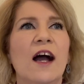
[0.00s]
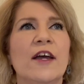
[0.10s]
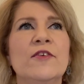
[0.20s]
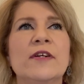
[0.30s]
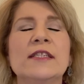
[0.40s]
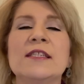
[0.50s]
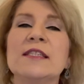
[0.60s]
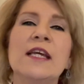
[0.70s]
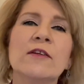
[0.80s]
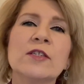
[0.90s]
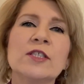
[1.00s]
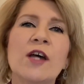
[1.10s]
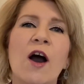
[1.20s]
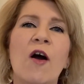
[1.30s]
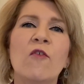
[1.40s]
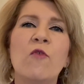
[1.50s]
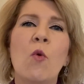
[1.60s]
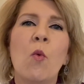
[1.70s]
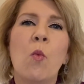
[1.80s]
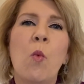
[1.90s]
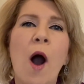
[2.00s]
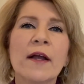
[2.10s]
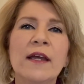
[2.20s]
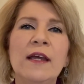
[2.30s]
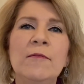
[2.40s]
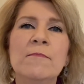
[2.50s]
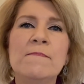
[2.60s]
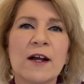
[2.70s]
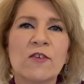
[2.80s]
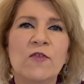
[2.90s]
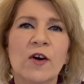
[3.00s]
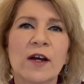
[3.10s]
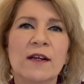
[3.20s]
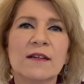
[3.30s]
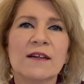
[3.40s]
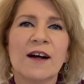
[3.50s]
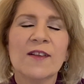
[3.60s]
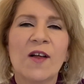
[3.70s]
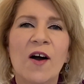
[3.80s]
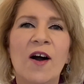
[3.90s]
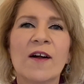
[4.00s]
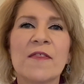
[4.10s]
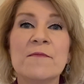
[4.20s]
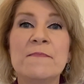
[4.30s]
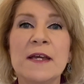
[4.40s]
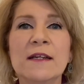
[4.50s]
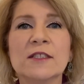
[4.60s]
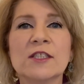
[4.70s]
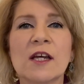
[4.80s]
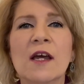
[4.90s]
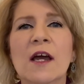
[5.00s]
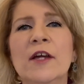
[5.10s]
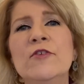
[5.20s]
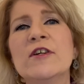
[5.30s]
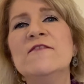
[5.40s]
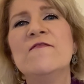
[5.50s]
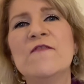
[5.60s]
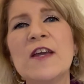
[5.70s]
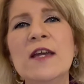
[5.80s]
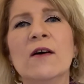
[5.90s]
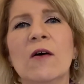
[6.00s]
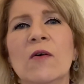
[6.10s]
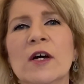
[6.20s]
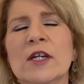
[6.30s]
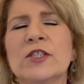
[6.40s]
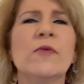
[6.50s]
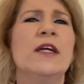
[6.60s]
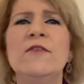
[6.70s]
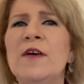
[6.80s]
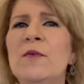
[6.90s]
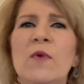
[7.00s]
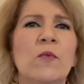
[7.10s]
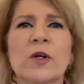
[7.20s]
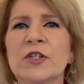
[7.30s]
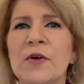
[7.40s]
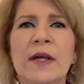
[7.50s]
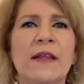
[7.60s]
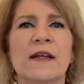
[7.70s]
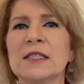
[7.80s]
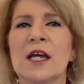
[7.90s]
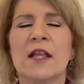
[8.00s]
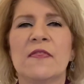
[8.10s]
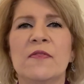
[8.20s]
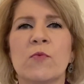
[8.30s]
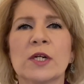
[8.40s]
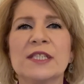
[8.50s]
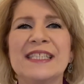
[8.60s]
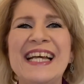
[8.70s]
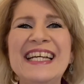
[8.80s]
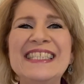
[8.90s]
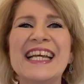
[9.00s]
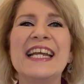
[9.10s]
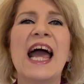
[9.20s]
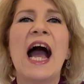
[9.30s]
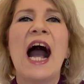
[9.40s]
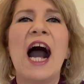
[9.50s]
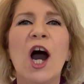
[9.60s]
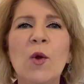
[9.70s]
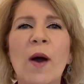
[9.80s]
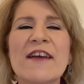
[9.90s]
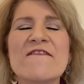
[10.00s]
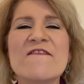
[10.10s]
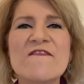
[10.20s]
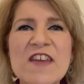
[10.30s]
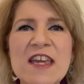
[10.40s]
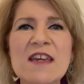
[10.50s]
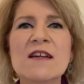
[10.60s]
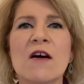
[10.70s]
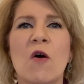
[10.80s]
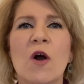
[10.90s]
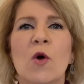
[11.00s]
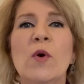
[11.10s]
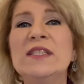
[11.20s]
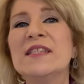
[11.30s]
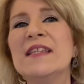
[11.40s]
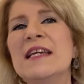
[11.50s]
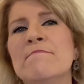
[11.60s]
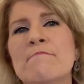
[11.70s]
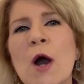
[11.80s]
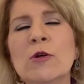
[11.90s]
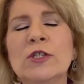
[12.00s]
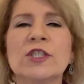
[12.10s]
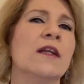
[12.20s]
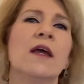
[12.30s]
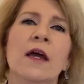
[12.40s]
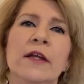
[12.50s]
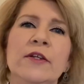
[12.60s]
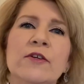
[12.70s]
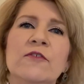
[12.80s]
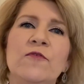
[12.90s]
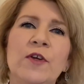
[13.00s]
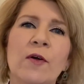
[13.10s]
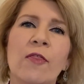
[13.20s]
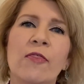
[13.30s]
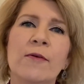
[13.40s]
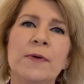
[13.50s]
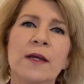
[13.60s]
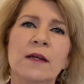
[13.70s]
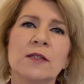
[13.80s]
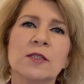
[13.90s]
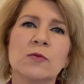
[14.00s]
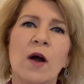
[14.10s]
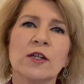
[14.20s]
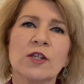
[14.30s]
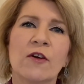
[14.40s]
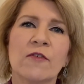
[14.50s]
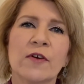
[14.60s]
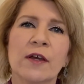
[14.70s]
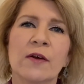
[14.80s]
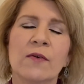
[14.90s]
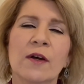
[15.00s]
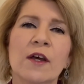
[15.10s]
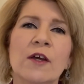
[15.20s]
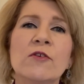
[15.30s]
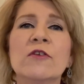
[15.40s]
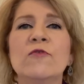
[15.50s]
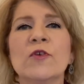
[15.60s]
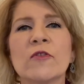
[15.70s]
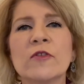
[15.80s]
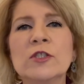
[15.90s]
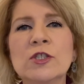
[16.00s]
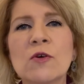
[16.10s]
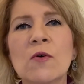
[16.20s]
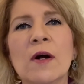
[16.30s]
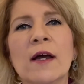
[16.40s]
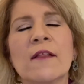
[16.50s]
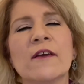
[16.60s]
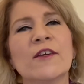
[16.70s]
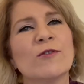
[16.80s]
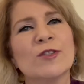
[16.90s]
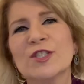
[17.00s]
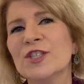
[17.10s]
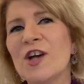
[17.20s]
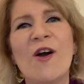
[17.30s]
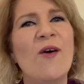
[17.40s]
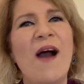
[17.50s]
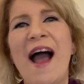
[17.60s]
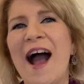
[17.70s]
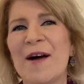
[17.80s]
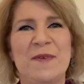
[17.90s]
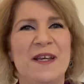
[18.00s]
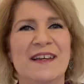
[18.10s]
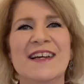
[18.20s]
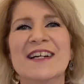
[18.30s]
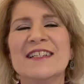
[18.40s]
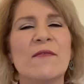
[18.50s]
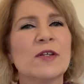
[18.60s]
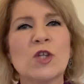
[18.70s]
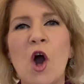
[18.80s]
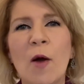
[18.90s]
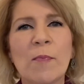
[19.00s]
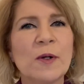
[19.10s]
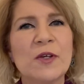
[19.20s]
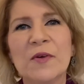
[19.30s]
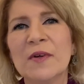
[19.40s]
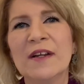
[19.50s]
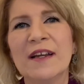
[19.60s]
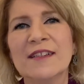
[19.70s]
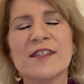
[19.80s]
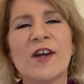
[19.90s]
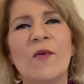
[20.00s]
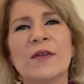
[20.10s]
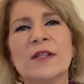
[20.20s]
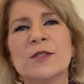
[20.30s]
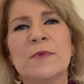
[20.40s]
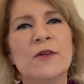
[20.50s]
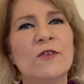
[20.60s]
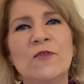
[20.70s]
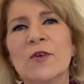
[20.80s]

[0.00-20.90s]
You could see yourself walking barefoot along the beach, and you could feel. So even when we're doing this, we're sensing, how do I feel? What's the emotion? And you could feel the peace wash over you. You could feel the joy that you're so happy to have this opportunity to go on this beautiful